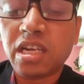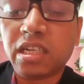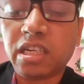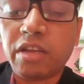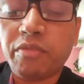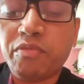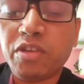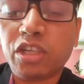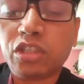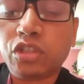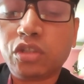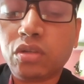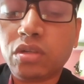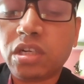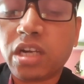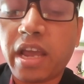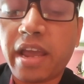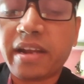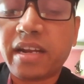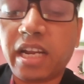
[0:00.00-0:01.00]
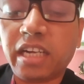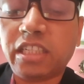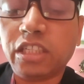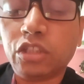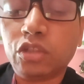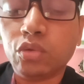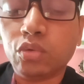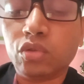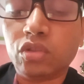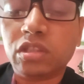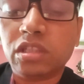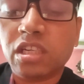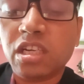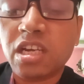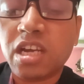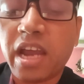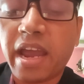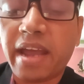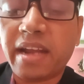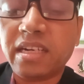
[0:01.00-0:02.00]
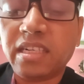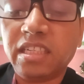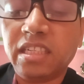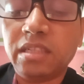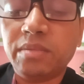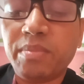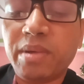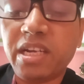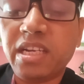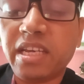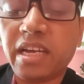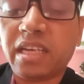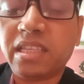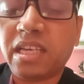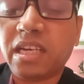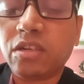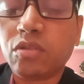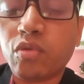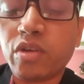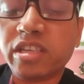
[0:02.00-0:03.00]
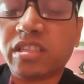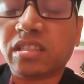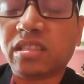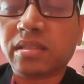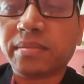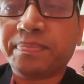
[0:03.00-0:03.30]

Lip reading: deviation, and attitude, and in many other ways.